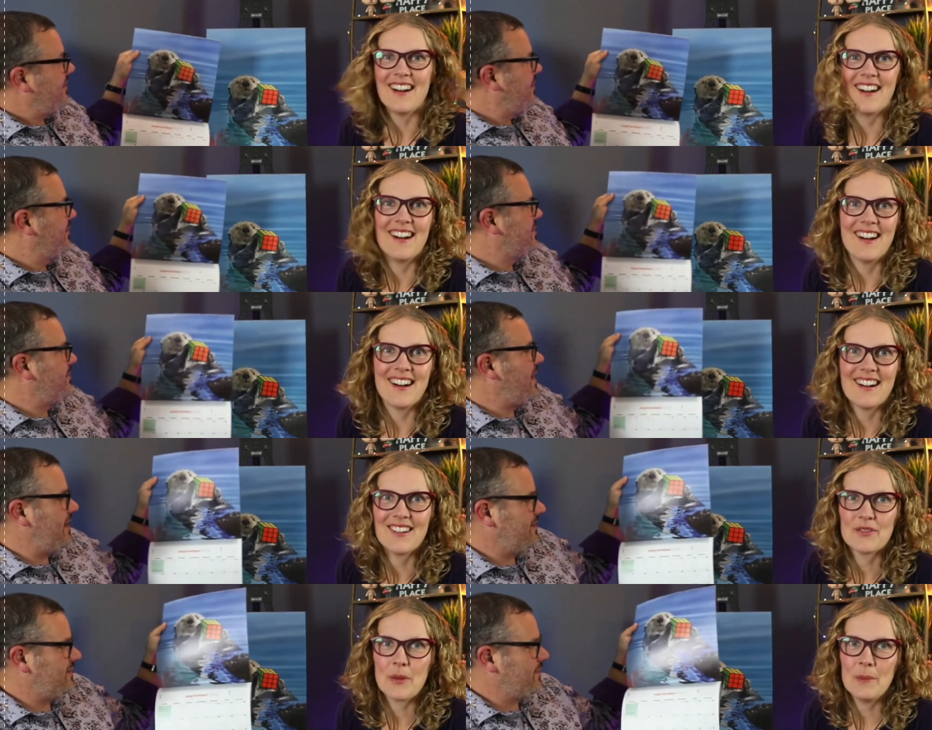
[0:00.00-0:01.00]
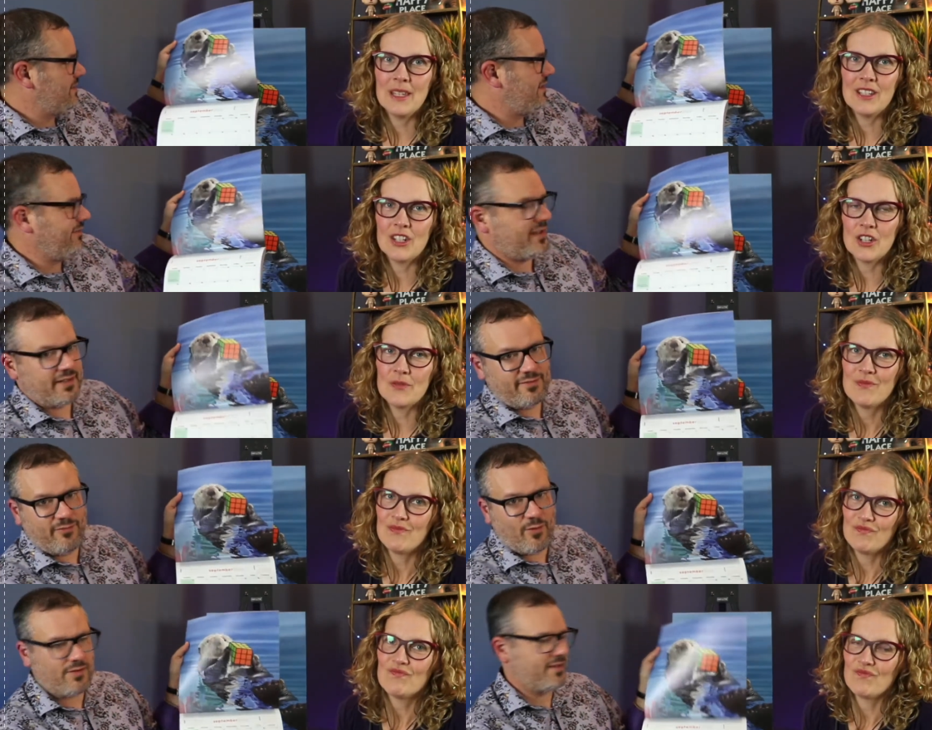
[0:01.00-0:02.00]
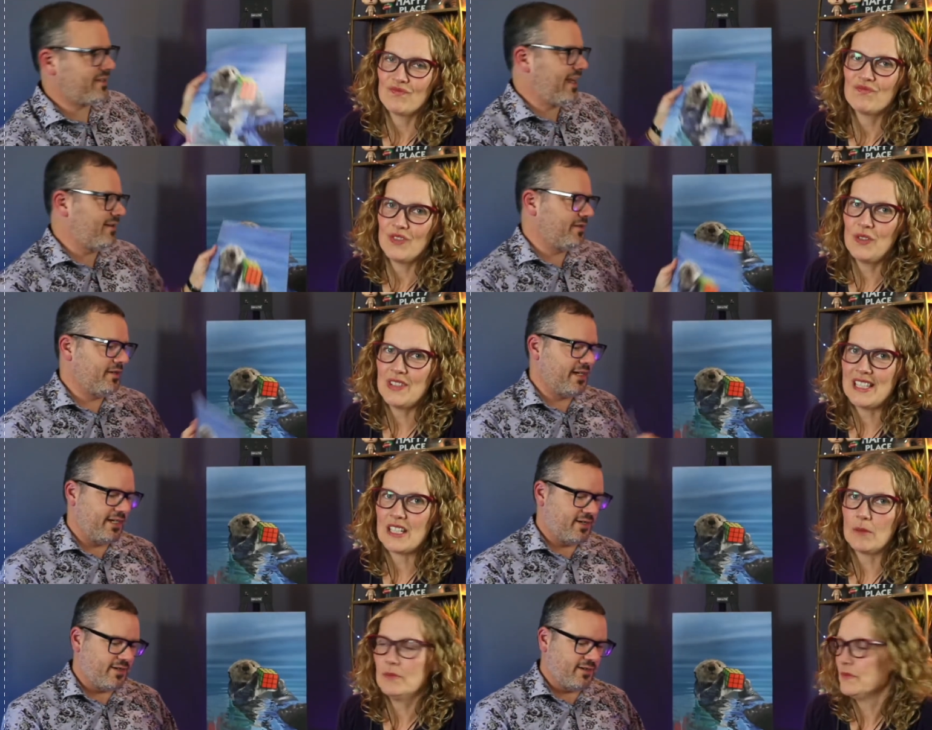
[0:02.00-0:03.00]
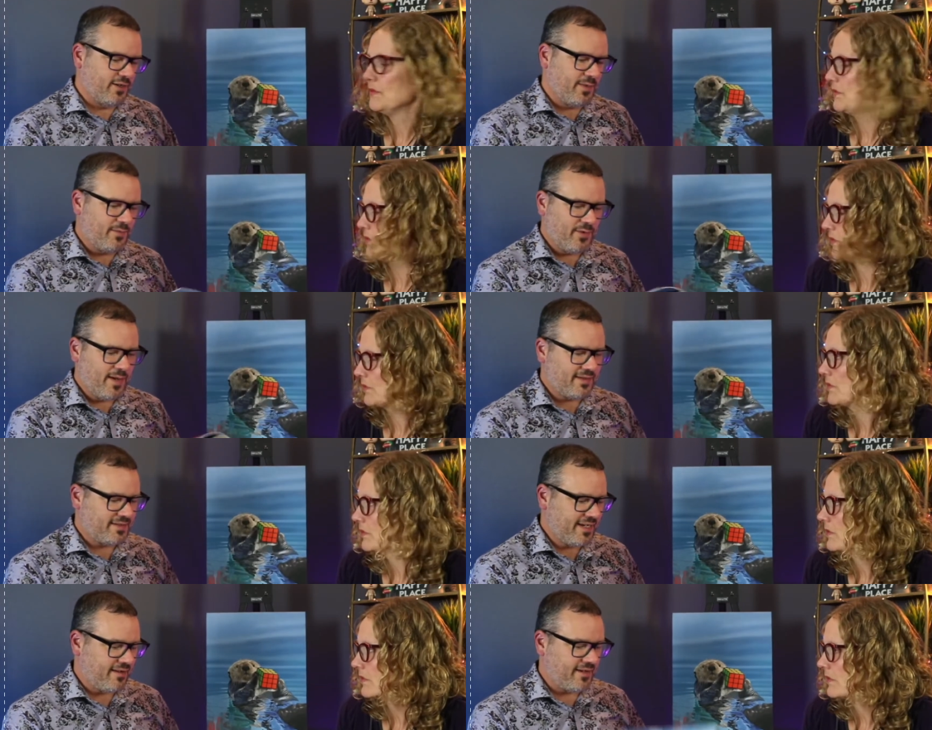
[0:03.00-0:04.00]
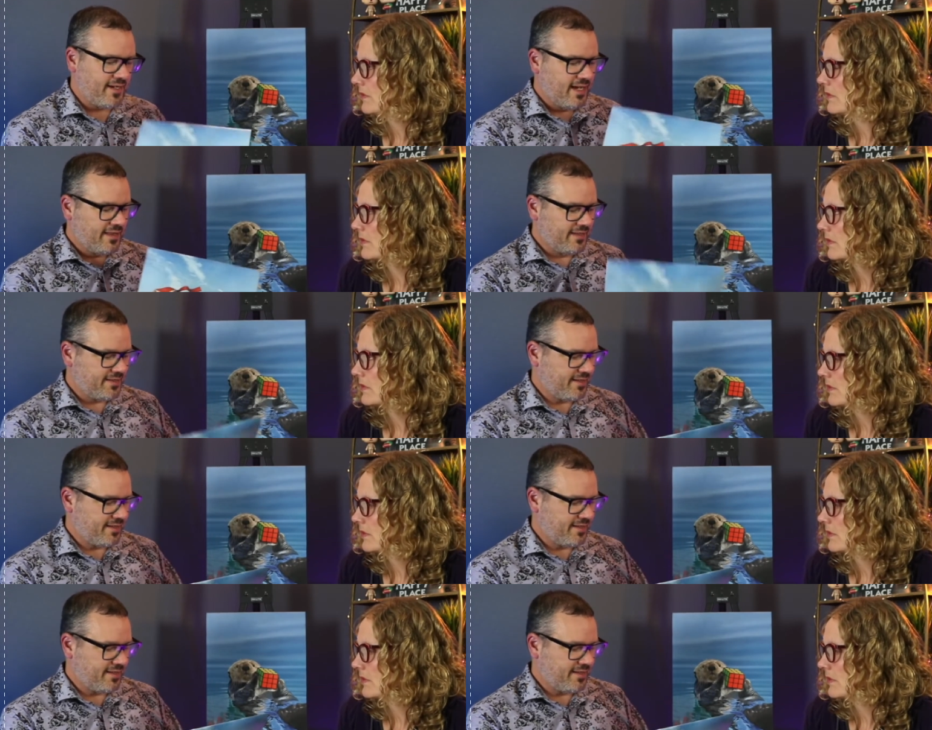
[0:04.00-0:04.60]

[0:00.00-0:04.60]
Speaker 1: He was made specifically for this calendar. We've You're going to hear him. a little bit more about the seller this